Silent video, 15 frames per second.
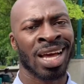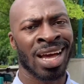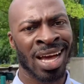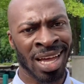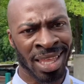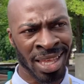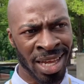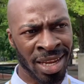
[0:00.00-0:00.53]

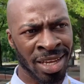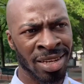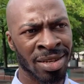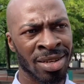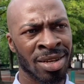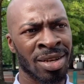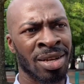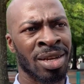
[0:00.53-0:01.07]
I get it.
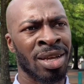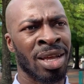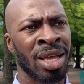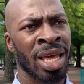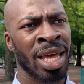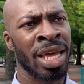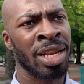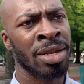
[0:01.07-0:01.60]

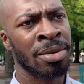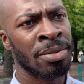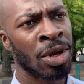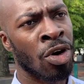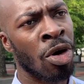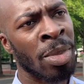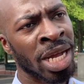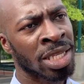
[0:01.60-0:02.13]
And
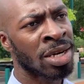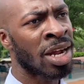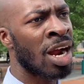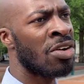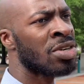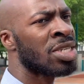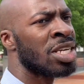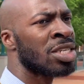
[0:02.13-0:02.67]
going back to the
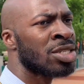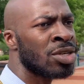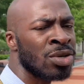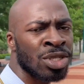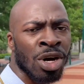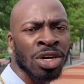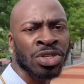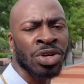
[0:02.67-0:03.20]
conversation, so
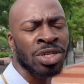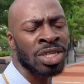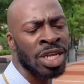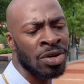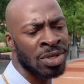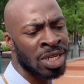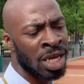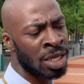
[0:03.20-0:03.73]
talking to her today
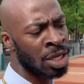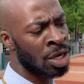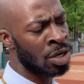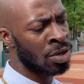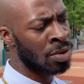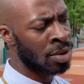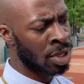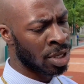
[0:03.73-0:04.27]
was like,
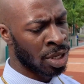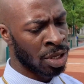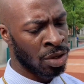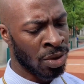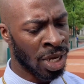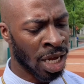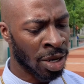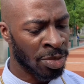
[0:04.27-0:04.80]
yo,
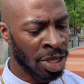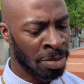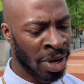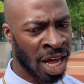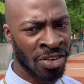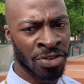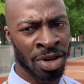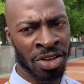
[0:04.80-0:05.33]
you got to be
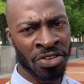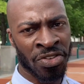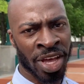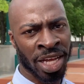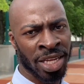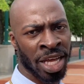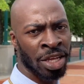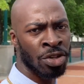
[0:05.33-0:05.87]
mindful of the
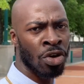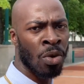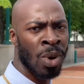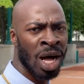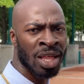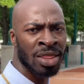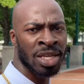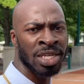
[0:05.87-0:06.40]
fact that, you know,
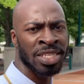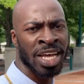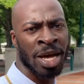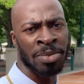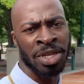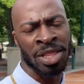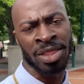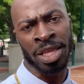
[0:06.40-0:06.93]
while things
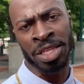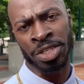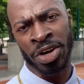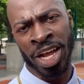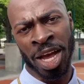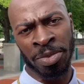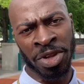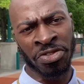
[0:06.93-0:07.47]
are
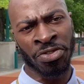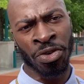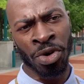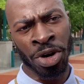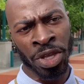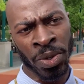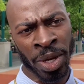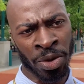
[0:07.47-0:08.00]
happening
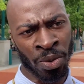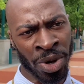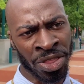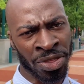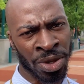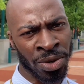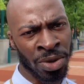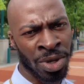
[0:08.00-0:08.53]
for you and
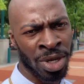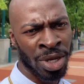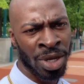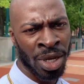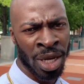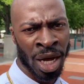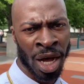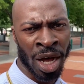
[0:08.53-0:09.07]
with you.
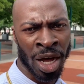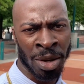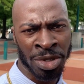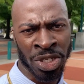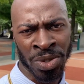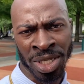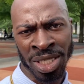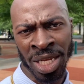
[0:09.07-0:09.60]

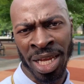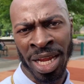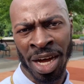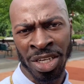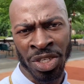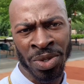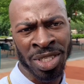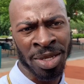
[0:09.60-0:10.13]
She was saying
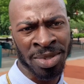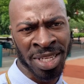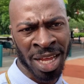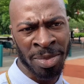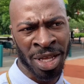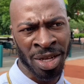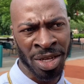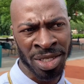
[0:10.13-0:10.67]
how she was upset
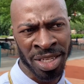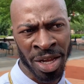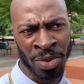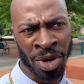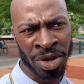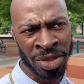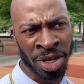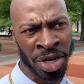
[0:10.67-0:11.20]
because they
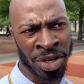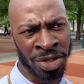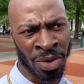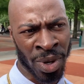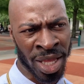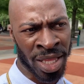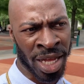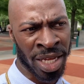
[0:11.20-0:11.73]
weren't there the
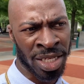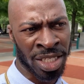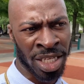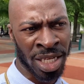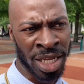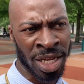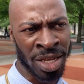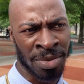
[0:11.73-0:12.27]
way that she
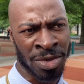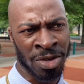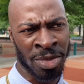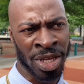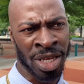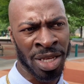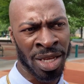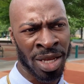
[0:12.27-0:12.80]
needed them to
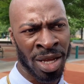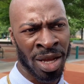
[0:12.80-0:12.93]
be.